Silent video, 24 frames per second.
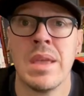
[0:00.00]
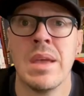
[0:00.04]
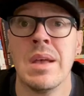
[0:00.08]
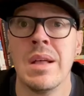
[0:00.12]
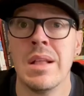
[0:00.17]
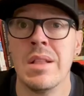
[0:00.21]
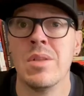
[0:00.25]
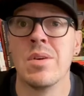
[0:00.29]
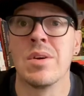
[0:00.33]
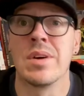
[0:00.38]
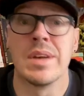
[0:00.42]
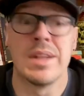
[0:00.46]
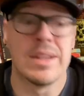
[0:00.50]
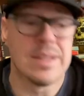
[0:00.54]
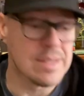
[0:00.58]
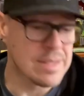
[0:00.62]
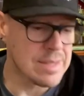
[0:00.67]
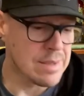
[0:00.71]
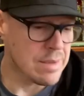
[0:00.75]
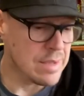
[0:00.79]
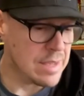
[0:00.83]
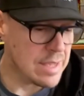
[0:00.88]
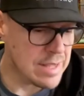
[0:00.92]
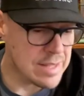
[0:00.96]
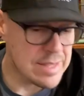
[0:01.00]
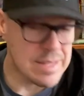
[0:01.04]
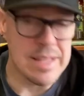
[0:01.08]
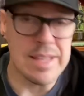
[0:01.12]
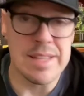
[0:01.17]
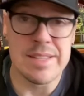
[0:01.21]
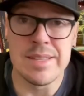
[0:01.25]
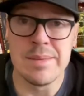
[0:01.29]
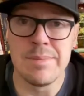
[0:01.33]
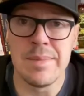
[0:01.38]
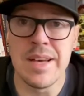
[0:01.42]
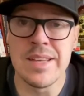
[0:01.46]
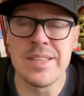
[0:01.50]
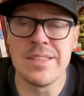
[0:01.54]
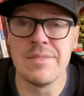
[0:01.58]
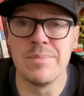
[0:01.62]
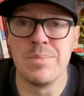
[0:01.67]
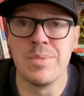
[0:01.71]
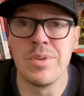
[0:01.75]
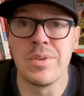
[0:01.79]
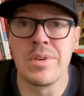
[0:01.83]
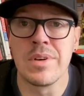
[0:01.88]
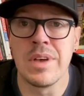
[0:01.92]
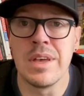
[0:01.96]
look, it's a massive
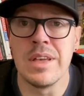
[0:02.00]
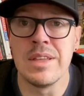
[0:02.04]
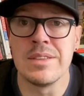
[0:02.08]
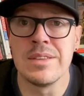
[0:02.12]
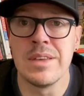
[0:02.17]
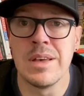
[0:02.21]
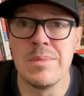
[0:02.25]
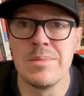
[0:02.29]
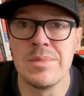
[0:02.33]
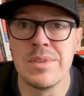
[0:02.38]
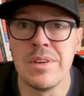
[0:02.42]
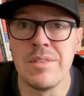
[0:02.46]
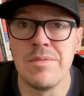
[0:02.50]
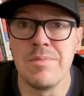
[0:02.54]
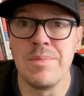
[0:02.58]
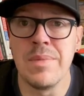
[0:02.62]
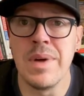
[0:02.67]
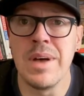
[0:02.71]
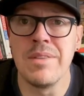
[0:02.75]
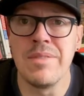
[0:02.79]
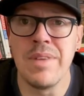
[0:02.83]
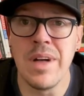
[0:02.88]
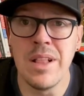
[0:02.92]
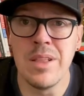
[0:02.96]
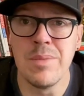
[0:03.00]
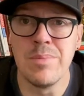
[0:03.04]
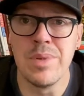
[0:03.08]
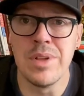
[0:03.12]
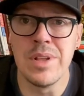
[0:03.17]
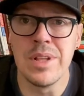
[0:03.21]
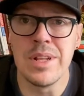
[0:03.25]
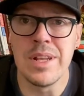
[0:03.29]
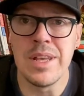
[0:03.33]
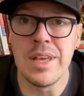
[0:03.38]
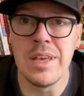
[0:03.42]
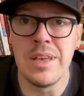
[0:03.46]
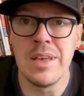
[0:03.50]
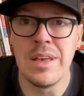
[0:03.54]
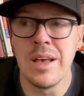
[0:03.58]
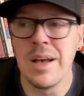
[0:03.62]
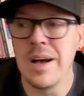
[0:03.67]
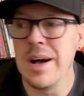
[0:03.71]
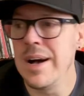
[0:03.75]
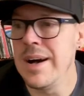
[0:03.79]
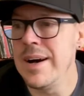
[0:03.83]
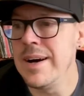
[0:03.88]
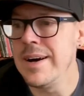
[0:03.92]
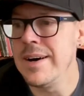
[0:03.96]
book in terms of availability
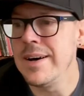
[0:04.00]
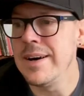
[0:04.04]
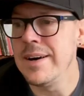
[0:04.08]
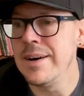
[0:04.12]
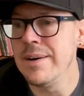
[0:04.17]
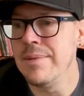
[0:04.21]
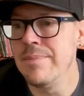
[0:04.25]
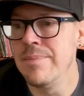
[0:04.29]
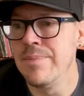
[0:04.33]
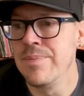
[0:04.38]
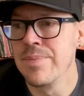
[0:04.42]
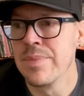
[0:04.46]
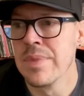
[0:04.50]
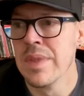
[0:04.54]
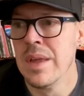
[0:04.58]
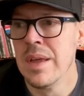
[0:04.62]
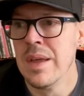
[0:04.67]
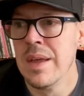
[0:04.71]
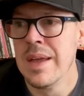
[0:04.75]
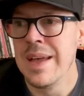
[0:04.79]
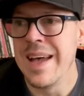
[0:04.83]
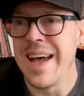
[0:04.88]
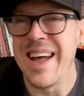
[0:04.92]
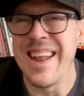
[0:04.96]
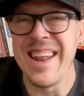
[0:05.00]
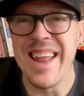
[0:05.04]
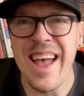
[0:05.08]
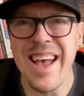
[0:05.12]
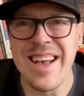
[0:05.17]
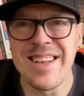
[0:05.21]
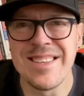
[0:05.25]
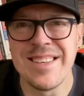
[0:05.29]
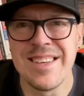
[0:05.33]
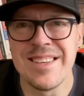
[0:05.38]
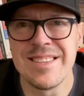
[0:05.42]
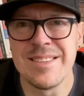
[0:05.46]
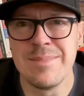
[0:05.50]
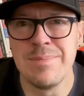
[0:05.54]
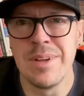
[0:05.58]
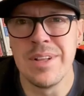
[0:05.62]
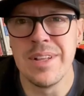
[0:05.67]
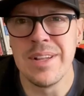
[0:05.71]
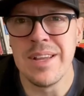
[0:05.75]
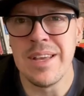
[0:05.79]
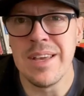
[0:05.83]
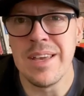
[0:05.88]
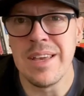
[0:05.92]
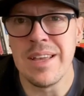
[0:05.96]
and
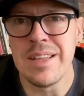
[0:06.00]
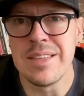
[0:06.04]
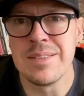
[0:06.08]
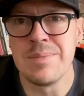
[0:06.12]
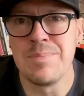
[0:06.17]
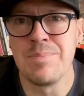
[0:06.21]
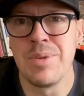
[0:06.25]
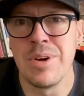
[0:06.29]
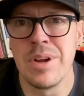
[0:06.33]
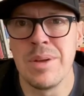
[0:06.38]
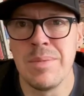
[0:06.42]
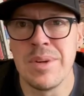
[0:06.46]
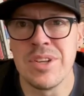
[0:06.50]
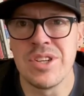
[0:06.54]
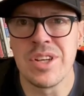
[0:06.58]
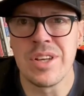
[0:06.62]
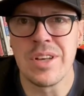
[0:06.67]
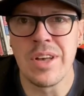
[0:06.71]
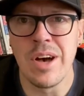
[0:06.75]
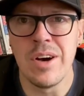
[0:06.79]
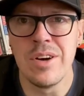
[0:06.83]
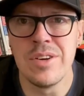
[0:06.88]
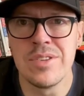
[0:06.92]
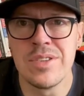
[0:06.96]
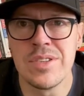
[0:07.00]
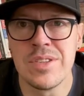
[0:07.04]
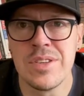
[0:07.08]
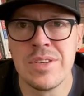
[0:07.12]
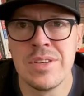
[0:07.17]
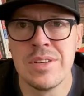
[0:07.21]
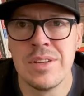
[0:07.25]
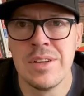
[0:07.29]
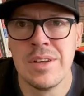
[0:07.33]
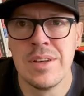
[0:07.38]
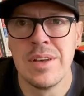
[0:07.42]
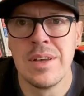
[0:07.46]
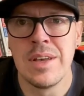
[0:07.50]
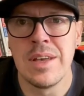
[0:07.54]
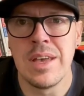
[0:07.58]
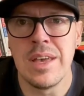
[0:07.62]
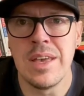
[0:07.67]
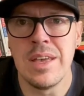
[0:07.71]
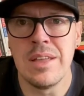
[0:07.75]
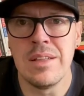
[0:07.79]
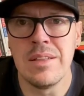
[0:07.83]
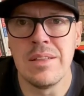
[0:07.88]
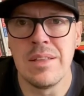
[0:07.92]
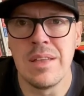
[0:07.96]
accessibility. It's pretty much a ghost
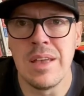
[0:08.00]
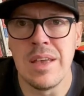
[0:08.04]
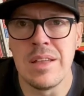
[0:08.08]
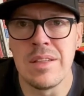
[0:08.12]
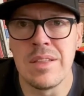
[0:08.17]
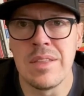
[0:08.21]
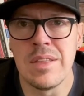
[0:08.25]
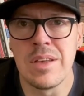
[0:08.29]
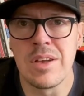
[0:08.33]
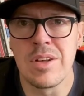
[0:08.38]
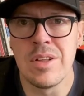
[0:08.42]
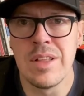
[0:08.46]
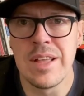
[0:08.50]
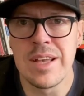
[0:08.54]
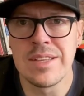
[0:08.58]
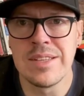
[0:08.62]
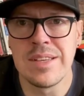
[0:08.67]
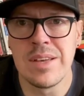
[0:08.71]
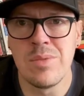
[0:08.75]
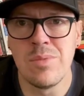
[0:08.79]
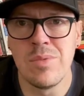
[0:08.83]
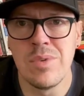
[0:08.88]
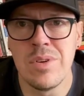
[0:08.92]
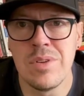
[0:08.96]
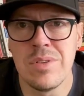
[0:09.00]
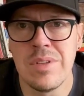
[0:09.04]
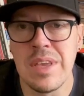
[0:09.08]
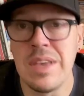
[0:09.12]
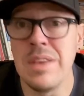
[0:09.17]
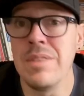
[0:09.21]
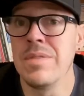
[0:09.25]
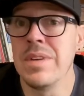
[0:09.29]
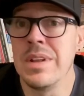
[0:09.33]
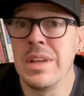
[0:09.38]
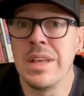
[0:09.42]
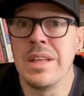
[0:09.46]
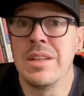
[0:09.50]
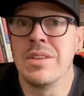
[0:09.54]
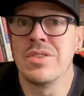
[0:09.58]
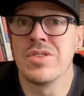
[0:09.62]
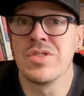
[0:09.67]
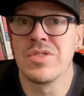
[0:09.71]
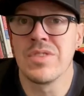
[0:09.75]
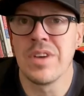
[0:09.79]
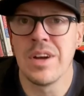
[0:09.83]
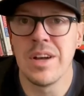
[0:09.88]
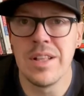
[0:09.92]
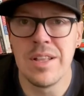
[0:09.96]
in the collecting world, even in
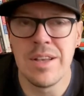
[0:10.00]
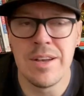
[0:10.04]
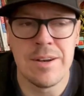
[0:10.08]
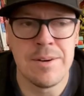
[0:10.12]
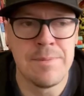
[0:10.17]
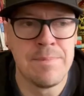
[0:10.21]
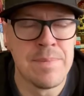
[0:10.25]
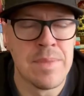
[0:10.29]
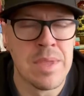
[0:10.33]
Australia.